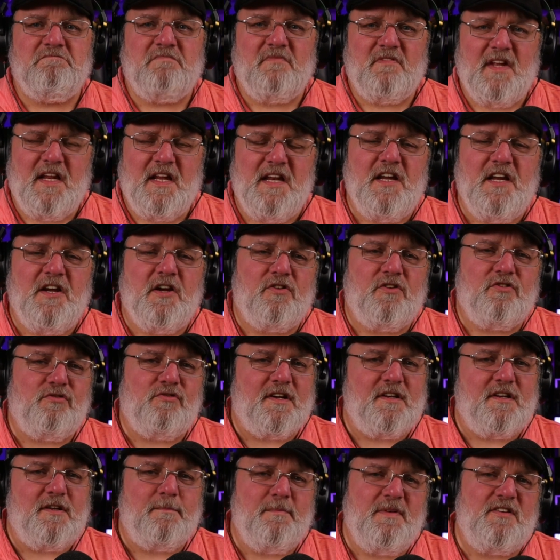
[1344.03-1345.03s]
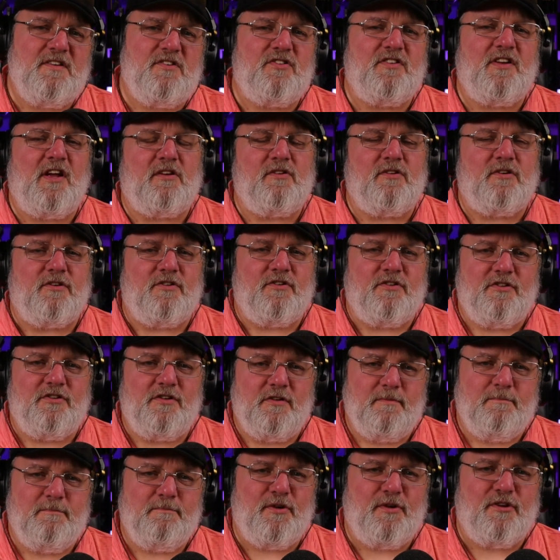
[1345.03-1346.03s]
And he goes right to Mitch Zeller's
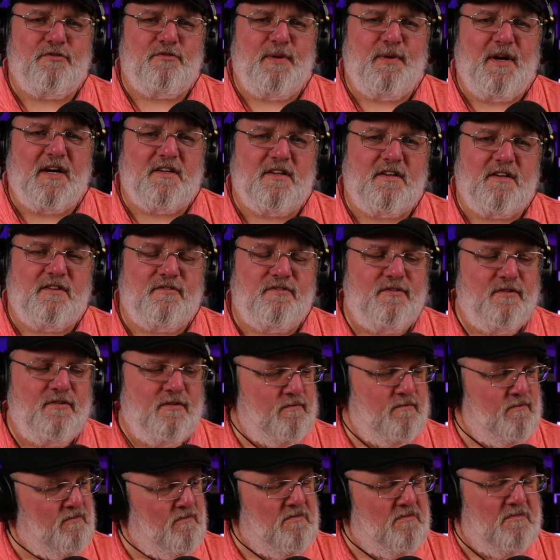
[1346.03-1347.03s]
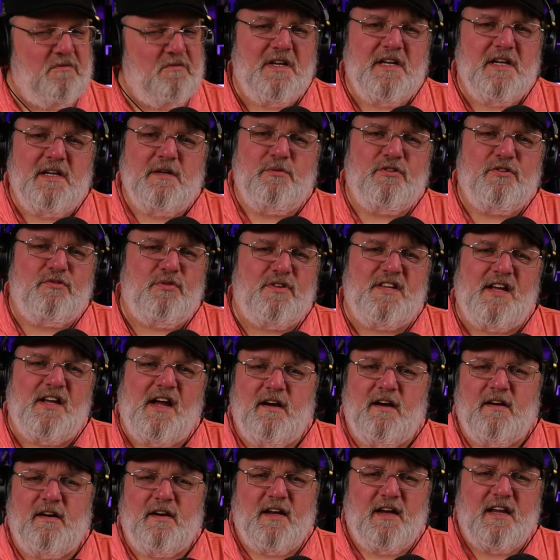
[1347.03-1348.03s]
perspective when he was
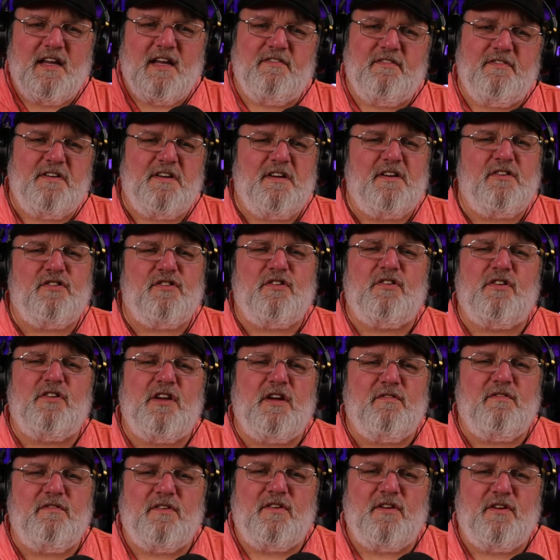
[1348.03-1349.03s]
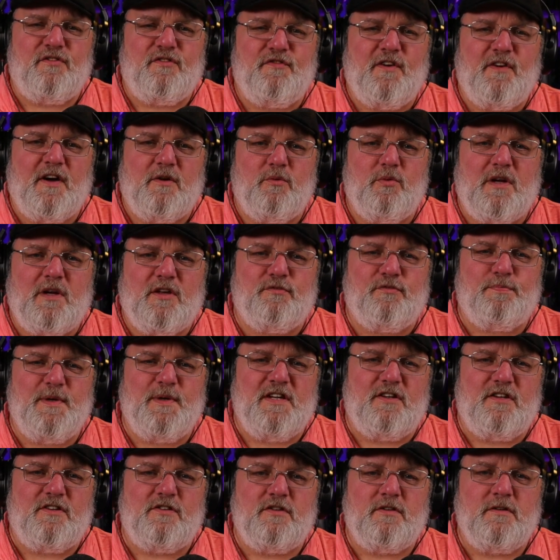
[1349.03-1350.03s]
retiring and giving his farewell
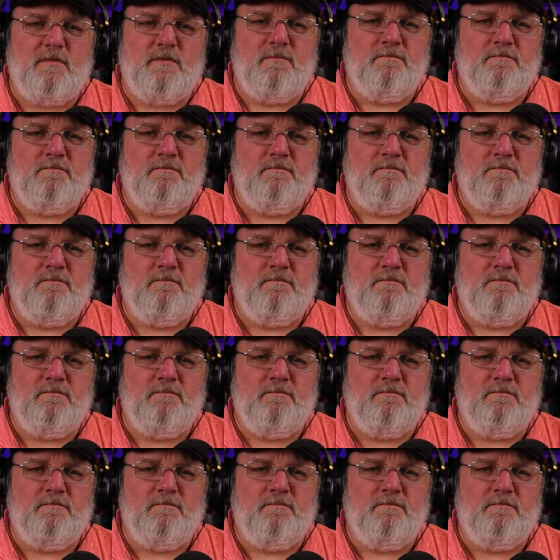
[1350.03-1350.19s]
speech.